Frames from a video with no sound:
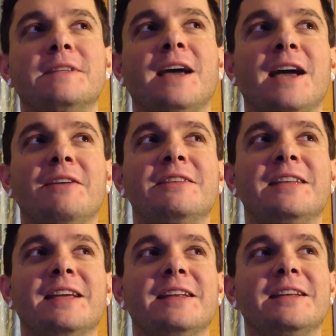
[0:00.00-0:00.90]
Yeah, I would
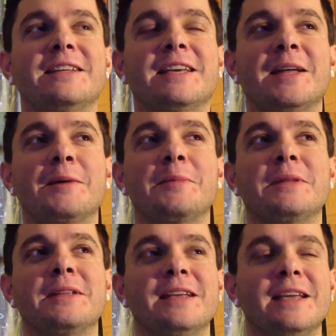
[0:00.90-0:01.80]
get get up
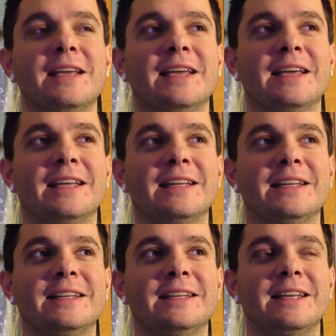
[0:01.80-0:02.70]
and and
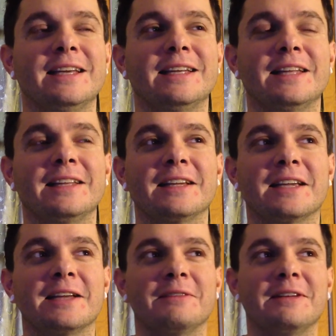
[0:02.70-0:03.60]
and I'd look
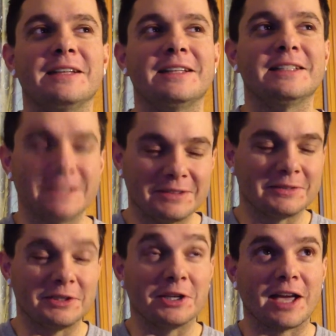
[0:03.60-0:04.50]
at Wendy and I
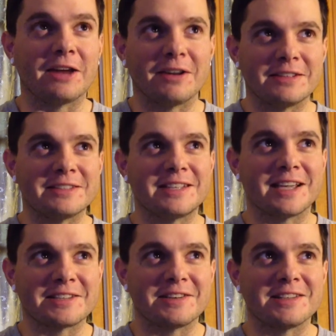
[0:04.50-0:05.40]
would look at her. I'd
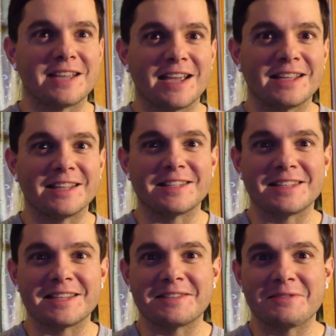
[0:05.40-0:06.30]
text her and say, "Hey, let's
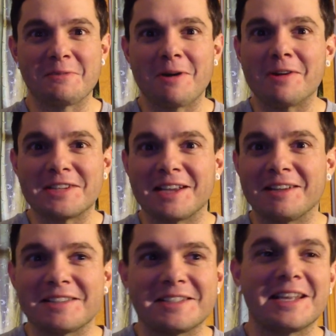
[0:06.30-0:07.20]
let's do a water
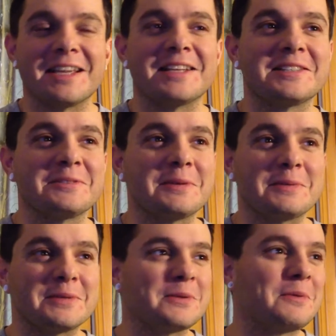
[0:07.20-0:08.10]
challenge today." And so we
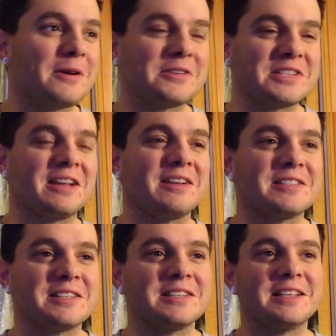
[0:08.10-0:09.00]
would do a water
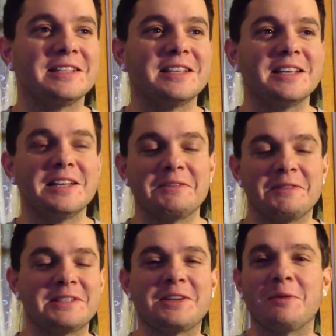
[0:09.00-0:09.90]
challenge, and, and
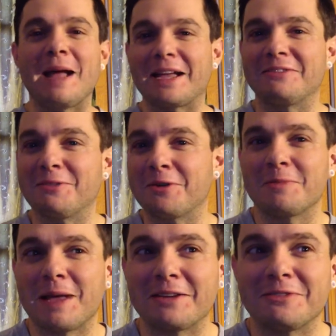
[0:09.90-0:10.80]
we'd go back and forth,
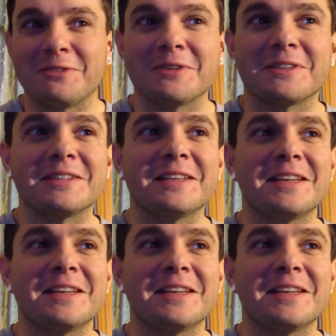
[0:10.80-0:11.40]
back and forth, and